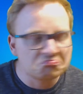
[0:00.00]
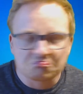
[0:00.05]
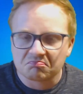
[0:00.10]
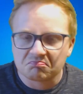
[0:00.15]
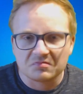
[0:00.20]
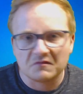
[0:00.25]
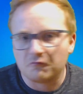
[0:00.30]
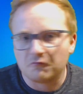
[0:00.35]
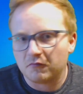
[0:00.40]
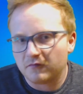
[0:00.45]

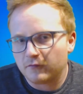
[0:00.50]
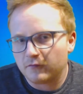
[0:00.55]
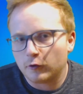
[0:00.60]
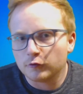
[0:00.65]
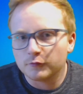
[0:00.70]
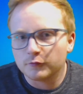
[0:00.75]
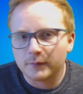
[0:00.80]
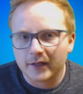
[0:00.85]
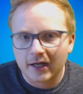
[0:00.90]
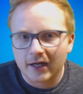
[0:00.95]

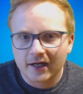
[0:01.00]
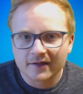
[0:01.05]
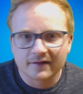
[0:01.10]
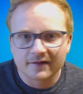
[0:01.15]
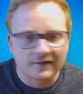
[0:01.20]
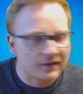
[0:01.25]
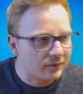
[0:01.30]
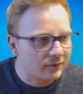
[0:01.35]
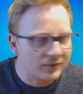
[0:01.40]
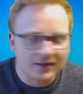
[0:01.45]
Won't be
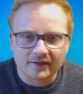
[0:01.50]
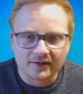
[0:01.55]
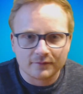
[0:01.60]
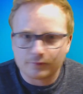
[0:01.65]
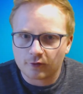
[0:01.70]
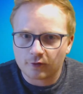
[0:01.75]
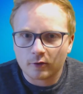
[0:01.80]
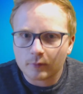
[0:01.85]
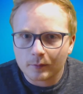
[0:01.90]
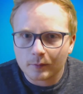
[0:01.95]
answered. I mean,
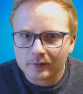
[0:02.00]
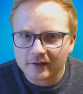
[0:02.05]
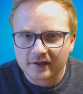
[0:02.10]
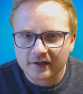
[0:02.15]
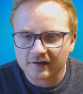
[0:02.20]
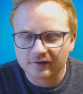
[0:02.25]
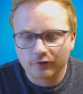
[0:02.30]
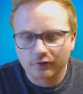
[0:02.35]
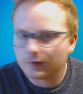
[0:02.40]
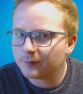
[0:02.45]
probably the
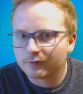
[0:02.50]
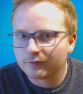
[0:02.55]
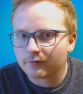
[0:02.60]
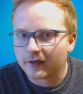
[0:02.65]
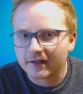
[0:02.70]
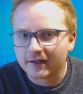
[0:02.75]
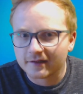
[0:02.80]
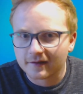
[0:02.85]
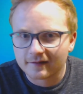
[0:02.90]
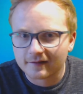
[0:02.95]

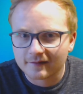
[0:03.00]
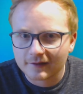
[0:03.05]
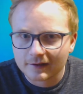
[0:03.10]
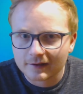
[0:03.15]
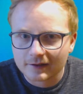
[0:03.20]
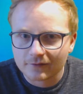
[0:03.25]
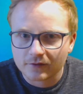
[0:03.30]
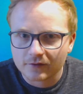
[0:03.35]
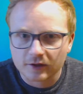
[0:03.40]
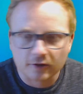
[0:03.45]
scriptwriters didn't
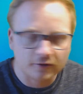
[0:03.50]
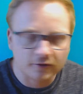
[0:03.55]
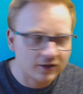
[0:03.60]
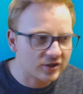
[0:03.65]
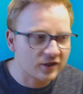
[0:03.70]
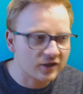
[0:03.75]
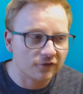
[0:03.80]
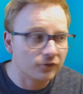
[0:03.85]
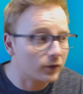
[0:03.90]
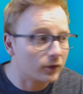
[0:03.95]
even know. They
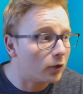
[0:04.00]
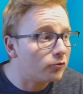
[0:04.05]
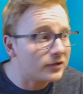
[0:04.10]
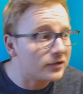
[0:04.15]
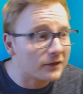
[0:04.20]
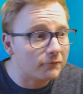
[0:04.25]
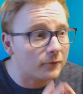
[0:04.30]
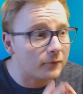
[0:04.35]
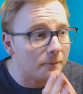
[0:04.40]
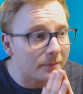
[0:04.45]
just said, oh,
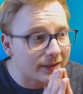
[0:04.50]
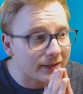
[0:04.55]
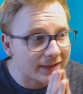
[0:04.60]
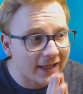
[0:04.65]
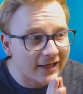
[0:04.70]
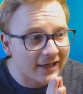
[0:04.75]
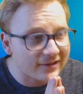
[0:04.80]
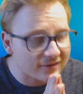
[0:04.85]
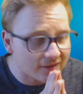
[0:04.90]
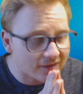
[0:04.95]
that would be
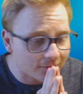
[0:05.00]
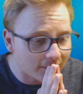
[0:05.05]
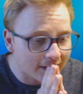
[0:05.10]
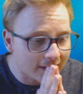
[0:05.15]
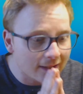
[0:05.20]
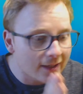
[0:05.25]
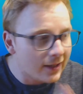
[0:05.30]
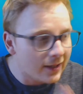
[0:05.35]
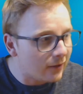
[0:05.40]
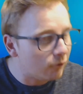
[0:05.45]
nice. I mean,
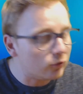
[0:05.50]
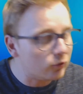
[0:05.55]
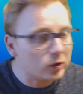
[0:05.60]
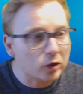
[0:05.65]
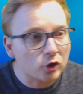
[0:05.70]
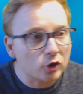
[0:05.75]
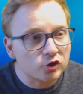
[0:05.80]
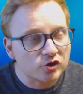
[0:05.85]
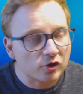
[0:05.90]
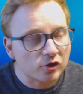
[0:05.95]
would
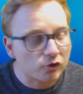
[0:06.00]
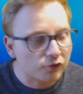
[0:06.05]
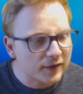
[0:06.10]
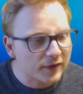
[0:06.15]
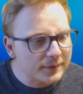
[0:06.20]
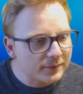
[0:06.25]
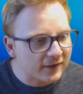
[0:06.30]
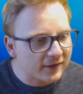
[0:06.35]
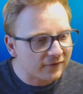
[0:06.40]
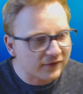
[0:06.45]
look so
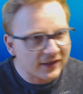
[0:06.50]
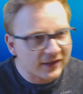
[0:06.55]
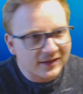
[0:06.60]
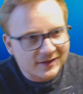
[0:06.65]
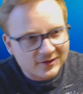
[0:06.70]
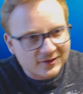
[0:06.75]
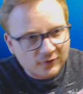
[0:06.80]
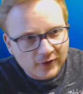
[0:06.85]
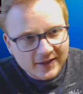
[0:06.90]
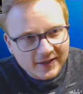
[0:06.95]
creepy if he's
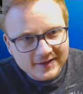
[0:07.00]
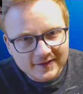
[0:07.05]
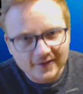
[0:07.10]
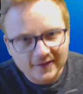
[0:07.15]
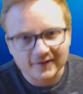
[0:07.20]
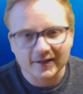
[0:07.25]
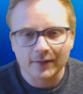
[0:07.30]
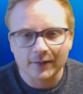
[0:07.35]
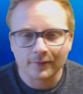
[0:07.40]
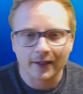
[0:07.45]
dressed the
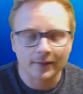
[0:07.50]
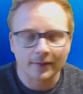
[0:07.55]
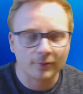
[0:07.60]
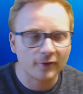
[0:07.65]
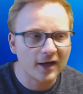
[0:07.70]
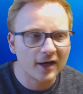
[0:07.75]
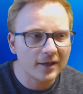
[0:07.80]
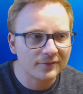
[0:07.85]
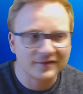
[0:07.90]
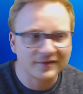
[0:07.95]
same like
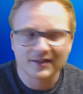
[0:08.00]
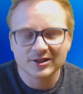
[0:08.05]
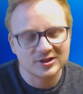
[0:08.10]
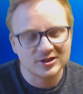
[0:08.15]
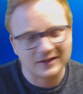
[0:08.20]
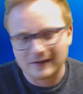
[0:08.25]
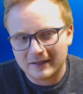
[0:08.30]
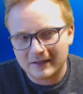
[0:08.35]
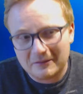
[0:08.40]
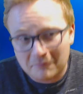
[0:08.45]
Brahms. And
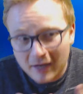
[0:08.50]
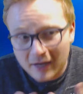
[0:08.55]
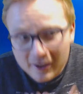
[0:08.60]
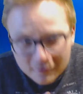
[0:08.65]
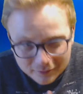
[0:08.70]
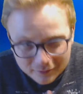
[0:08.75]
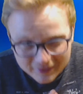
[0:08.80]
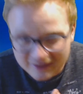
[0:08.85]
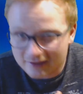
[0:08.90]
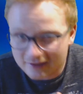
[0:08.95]
in my
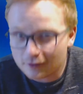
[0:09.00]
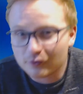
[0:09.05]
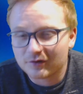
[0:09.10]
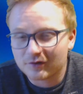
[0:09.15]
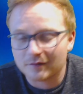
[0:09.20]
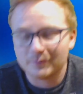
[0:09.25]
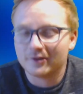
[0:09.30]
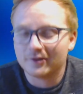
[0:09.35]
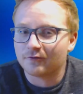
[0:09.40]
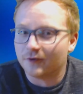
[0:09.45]
opinion, it looks a
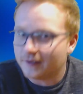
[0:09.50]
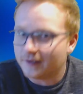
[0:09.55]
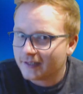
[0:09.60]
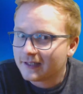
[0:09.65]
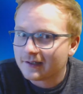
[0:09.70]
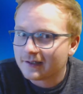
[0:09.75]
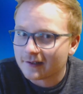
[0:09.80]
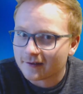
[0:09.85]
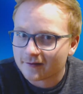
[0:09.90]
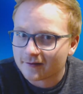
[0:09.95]
bit
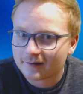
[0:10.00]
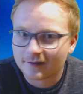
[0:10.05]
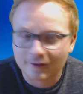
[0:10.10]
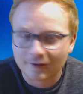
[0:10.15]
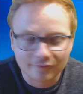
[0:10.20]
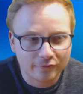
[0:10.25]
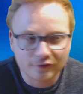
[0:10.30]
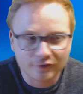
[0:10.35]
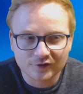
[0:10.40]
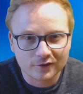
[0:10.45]
ridiculous, because
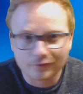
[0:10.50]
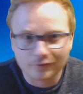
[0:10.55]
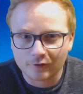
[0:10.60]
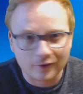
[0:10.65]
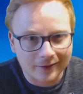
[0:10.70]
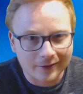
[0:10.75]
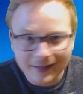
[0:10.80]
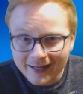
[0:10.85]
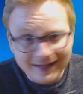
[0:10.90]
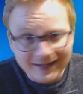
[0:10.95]
first of
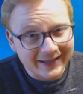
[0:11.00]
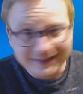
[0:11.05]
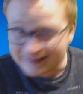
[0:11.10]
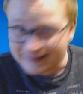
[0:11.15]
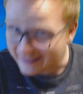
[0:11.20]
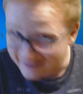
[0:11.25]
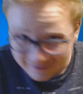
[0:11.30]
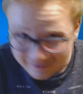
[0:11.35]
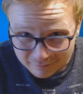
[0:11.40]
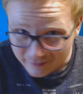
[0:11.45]
all, it
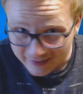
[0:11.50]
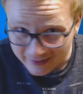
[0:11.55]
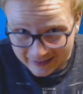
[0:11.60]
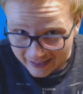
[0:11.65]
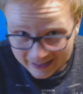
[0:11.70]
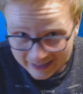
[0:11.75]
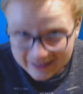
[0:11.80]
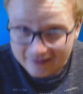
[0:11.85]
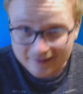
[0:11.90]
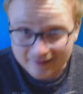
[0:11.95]
doesn't make
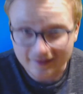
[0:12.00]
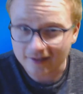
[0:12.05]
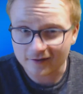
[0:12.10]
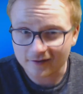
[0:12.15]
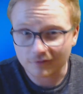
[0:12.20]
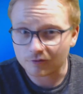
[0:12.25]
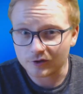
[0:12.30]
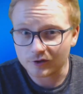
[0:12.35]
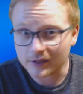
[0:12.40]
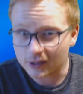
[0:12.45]
any sense
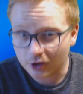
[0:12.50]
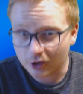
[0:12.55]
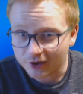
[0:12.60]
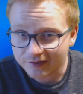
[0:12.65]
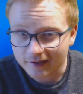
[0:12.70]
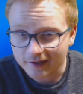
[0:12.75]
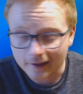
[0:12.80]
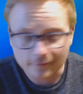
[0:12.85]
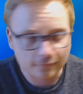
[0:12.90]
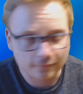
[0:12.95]
where he got
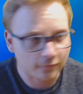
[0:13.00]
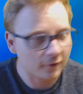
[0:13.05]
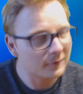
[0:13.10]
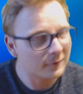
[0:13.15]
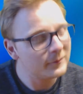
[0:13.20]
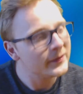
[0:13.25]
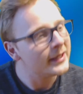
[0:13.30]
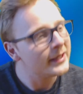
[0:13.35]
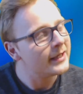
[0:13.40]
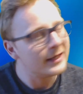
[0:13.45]
that
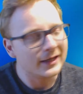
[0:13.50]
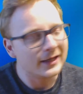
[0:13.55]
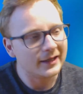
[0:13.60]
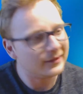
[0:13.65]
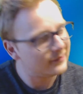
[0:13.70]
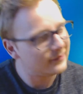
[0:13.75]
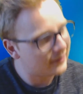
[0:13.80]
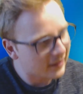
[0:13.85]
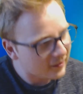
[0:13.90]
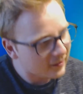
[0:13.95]
from.
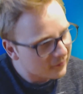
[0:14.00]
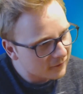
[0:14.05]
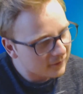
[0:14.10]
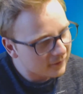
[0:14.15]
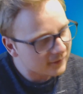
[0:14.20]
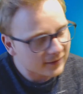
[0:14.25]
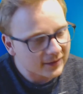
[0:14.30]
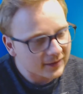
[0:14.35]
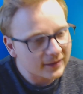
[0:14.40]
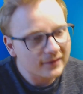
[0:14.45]
And the other
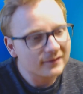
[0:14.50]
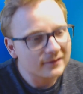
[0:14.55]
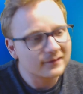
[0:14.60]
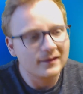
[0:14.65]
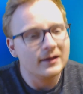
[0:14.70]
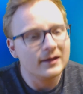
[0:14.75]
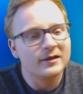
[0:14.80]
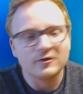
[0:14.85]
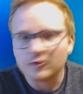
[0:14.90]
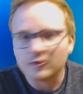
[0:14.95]
thing is,
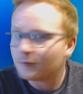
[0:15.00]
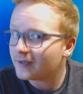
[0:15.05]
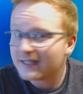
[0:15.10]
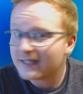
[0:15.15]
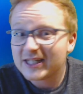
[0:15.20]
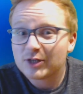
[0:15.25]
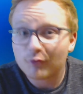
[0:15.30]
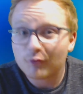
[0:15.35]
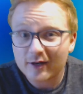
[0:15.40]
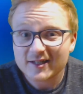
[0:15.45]
nobody
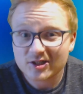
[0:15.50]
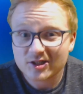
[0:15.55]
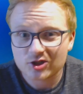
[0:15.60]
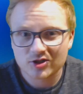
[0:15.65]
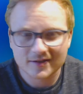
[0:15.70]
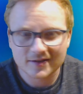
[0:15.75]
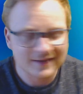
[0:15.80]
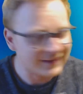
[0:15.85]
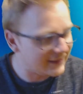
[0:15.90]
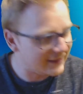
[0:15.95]

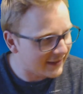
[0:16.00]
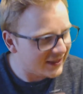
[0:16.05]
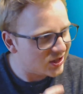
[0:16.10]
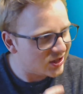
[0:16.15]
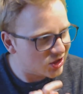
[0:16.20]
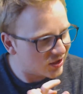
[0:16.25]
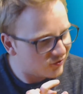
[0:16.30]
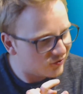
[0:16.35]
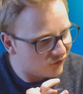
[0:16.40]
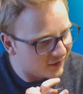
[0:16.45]
questions it, and it's
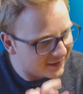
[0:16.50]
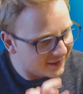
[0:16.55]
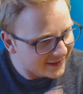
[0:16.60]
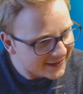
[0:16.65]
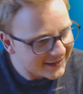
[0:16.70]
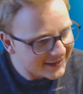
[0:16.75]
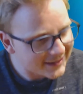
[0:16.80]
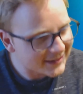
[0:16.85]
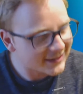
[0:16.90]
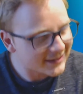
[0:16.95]
just
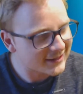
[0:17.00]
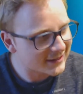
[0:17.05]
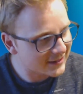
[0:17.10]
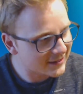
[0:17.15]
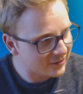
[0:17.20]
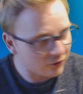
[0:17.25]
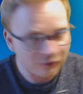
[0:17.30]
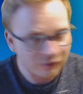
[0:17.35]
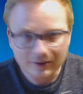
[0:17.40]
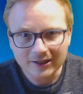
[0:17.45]
ridiculous and
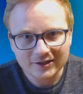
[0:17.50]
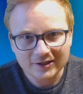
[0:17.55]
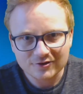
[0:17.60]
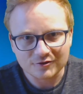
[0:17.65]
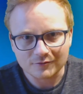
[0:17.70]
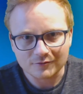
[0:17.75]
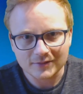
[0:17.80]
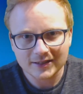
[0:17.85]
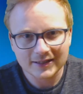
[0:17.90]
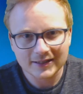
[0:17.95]
annoying
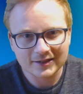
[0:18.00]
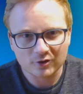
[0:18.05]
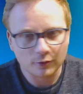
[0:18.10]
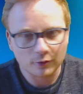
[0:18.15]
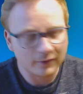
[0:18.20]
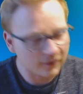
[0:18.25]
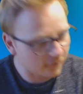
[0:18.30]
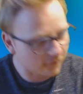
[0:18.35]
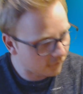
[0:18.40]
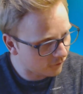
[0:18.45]
to me that
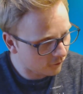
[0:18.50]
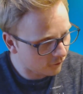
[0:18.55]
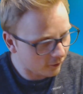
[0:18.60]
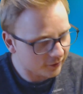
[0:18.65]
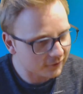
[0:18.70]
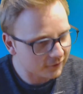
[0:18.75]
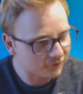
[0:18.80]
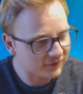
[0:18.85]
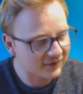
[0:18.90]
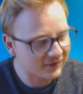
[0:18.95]
nobody thought
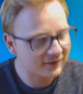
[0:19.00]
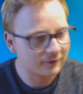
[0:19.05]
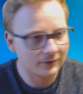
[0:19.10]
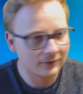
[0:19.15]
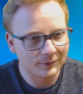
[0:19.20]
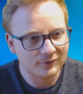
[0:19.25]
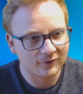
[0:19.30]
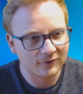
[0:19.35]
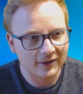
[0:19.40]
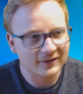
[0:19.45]
of the
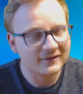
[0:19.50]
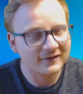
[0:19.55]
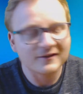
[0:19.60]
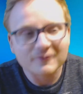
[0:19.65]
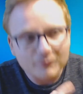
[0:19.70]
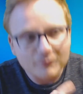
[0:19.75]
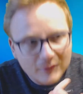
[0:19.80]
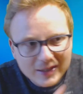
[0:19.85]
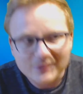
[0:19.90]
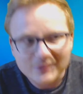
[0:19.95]
scriptwriters.
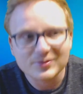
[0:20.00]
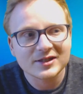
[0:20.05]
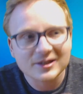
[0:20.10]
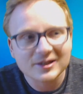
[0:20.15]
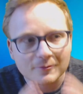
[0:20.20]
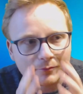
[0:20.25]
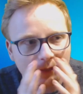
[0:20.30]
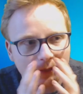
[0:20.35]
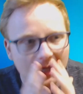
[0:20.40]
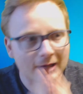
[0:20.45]
Maybe the
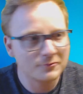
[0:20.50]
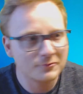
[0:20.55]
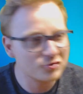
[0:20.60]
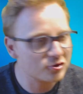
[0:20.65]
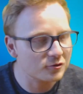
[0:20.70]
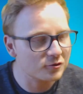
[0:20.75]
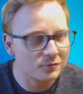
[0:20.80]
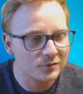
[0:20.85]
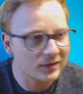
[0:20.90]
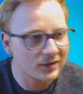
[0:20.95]
mom
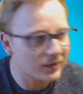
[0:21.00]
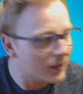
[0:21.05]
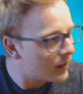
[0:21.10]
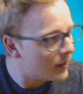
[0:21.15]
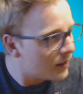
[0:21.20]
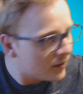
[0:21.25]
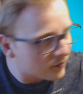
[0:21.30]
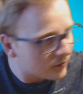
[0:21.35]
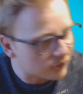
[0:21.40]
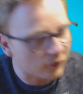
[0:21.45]
should be
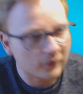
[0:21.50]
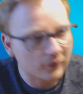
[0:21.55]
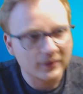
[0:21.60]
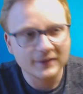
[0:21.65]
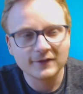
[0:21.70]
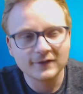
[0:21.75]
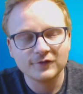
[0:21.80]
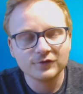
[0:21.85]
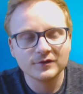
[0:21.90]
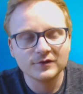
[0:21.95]

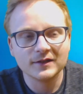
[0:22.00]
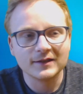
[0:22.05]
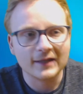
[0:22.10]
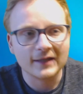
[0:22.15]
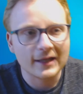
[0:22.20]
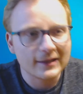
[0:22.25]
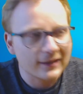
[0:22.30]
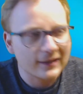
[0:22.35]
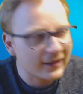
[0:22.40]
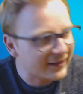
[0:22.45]
talking to the
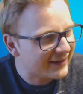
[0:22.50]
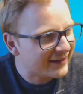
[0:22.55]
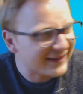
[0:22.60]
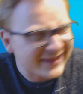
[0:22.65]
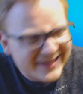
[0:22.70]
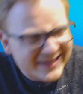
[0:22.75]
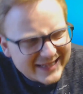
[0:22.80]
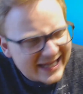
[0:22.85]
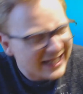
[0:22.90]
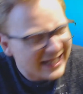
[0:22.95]
dad like,
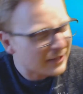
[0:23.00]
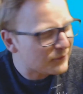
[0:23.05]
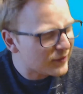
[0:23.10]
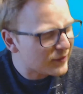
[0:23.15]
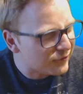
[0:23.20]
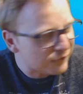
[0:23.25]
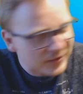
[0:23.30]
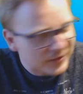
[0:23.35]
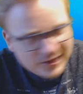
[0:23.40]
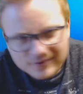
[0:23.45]
isn't that a
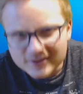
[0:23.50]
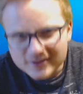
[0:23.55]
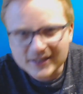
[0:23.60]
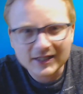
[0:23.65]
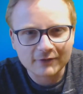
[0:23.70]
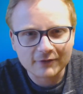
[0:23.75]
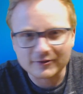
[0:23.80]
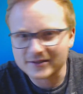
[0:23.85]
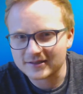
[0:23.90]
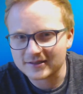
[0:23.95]
bit weird that
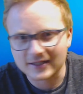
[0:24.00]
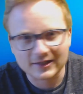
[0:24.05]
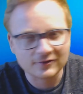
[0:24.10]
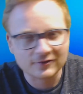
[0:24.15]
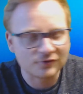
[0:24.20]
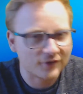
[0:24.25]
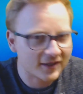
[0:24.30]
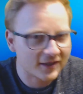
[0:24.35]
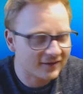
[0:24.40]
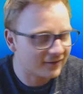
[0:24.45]
our son
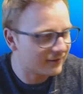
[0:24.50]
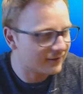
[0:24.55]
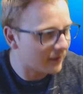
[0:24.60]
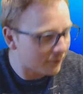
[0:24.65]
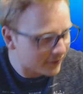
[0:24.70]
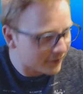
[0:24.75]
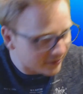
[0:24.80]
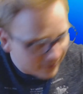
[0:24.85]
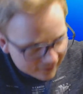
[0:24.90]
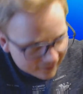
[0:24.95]
dresses up
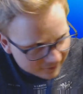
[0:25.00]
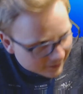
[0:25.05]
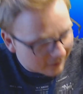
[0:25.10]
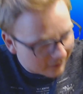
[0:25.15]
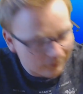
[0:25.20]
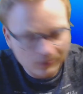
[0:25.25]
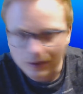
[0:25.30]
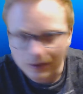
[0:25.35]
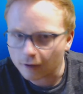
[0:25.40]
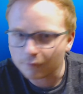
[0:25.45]
in the same
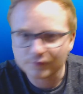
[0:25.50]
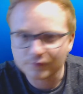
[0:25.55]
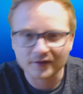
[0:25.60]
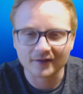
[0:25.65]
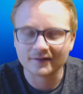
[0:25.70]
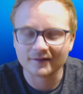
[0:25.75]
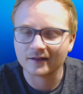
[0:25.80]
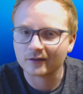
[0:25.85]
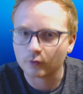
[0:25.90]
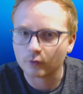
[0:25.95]
clothes
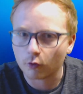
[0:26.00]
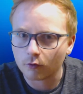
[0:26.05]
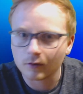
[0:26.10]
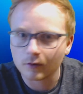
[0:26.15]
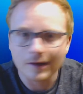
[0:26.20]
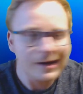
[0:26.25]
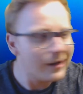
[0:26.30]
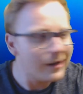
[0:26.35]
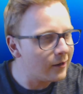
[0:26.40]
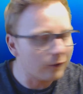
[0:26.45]
as the doll?
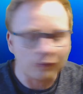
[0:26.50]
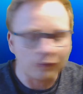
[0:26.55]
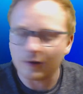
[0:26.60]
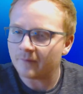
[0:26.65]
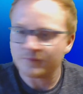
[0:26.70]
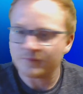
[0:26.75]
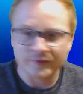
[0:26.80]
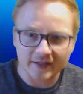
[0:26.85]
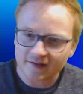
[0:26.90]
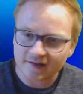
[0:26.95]
Or
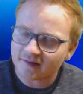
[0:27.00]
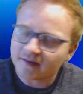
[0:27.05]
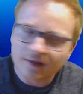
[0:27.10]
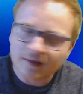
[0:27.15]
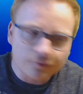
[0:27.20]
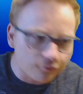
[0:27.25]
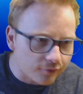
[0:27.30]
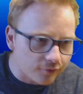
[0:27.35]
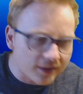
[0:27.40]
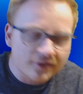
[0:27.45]
isn't
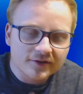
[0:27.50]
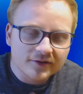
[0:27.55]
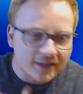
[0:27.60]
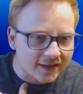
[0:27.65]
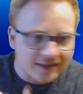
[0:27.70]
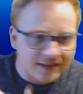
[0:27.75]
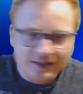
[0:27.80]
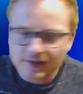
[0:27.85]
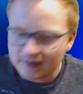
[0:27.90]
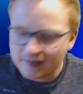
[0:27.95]
it weird that he